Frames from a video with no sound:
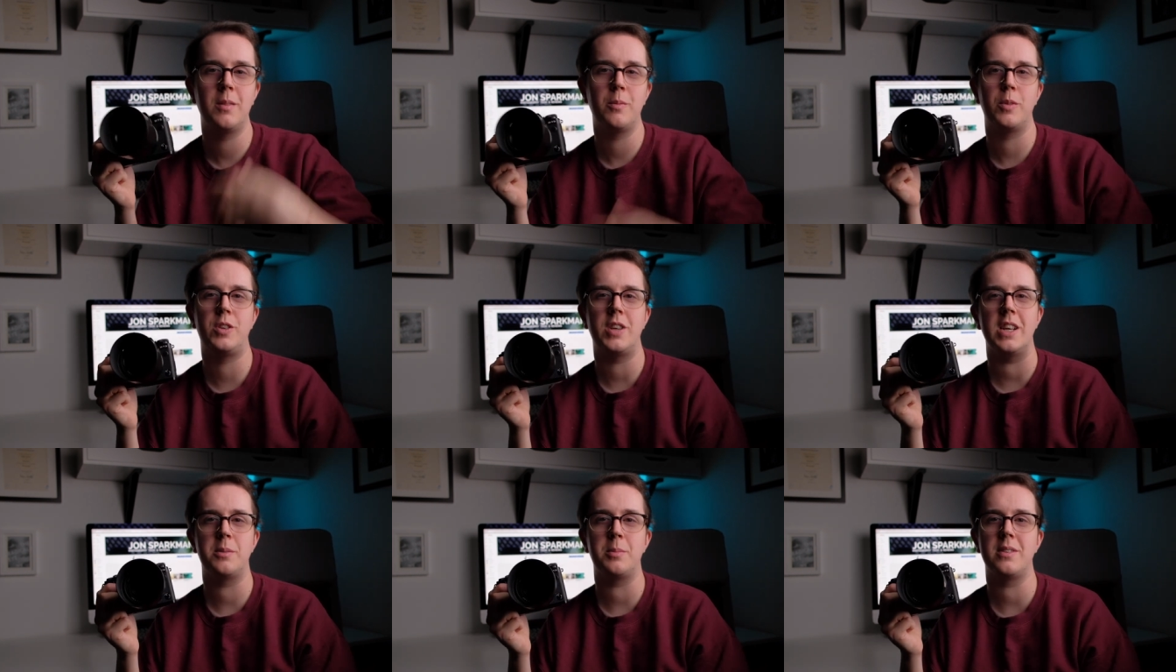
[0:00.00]
would
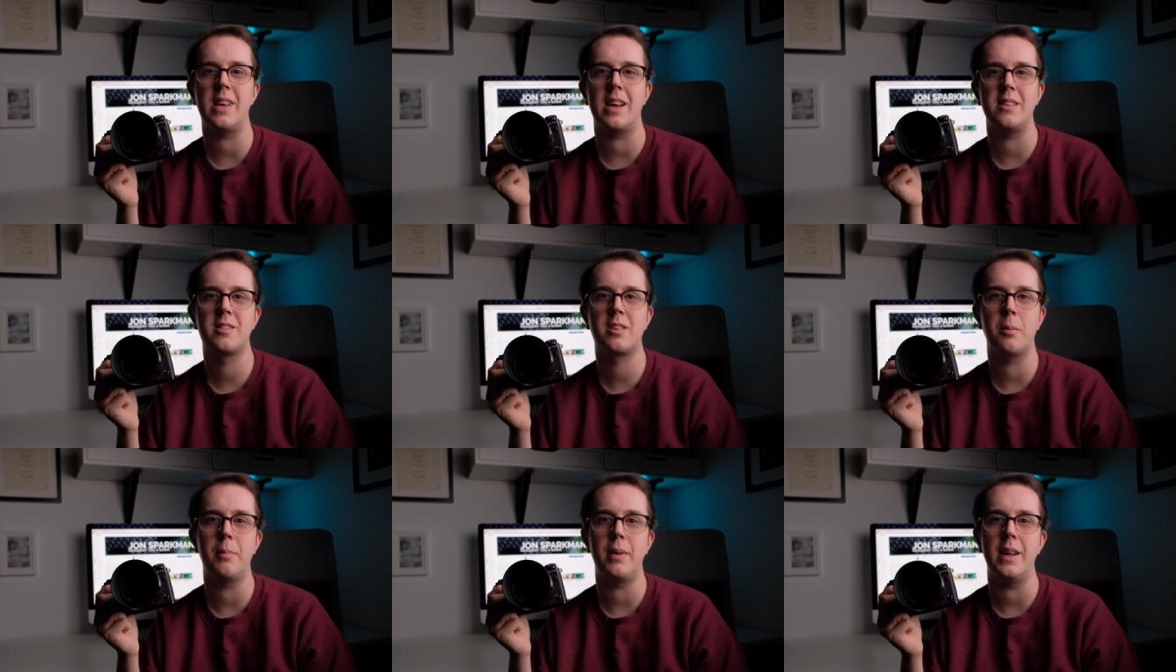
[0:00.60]
change my settings
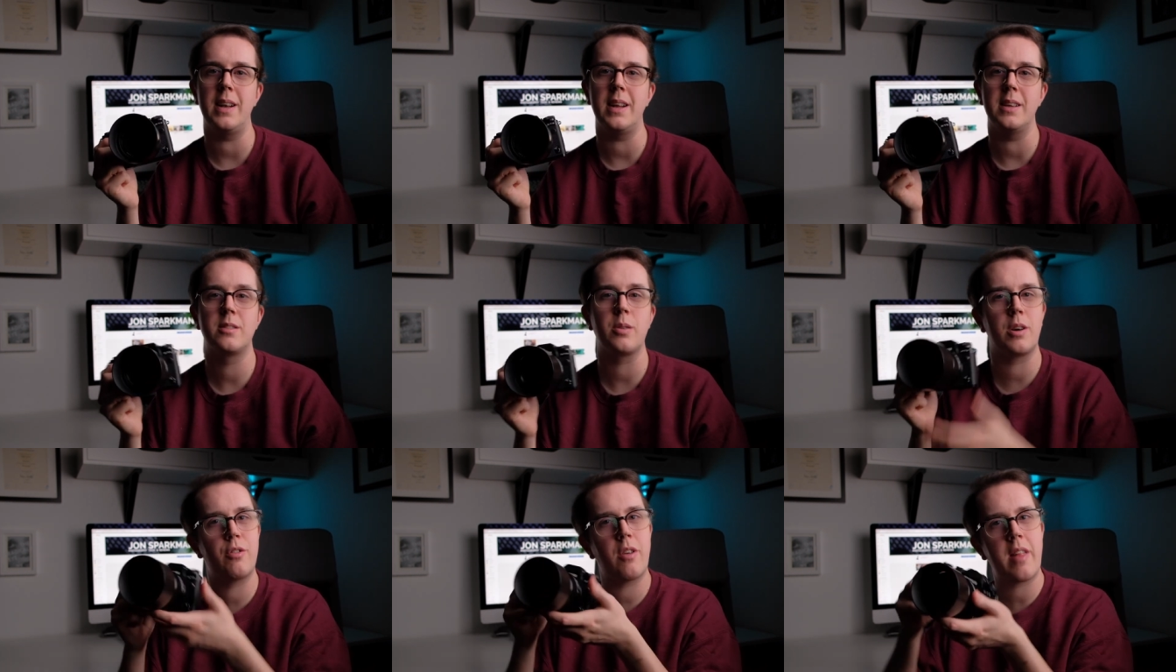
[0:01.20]
completely.
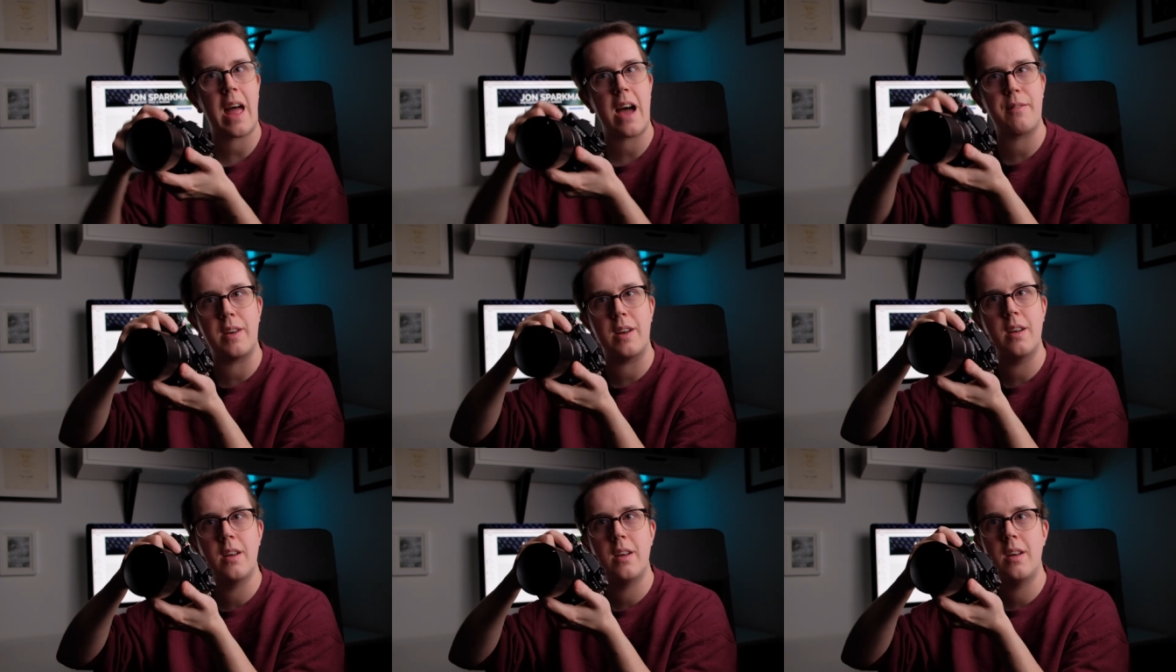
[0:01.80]
So I'd rather have
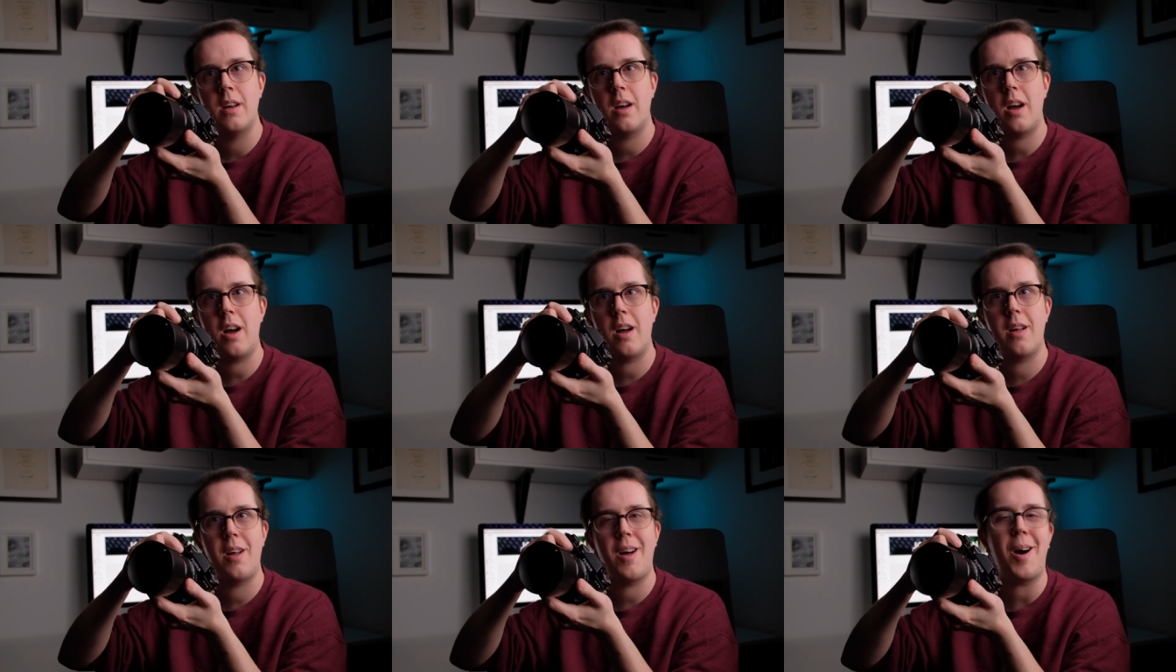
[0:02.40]
it
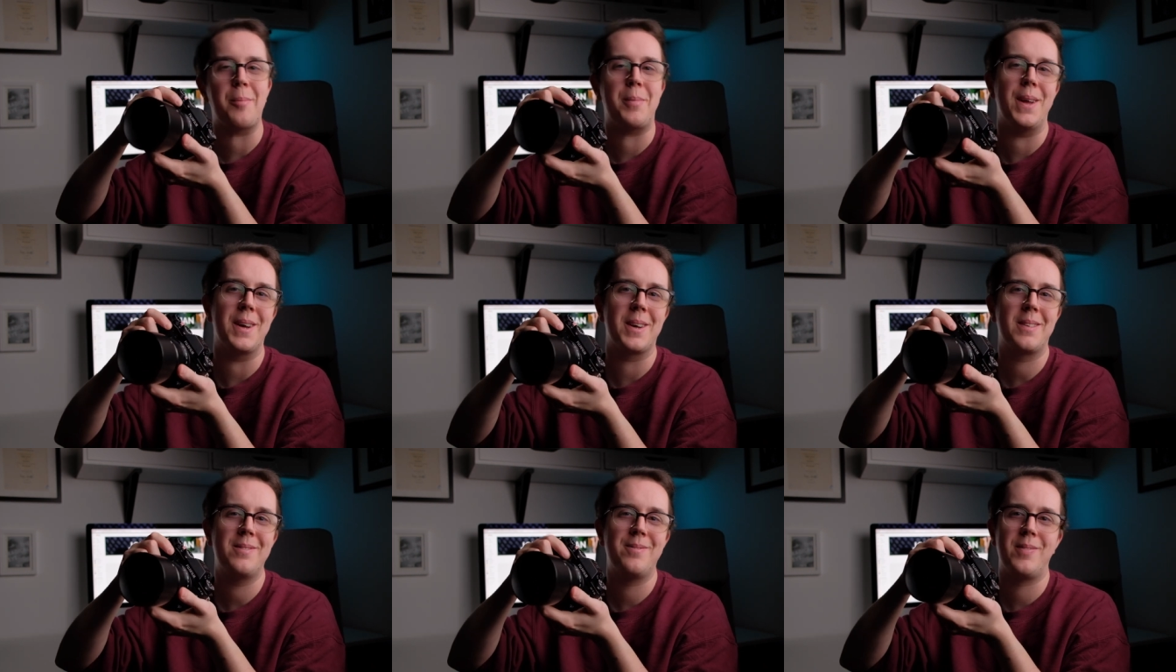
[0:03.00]
up here.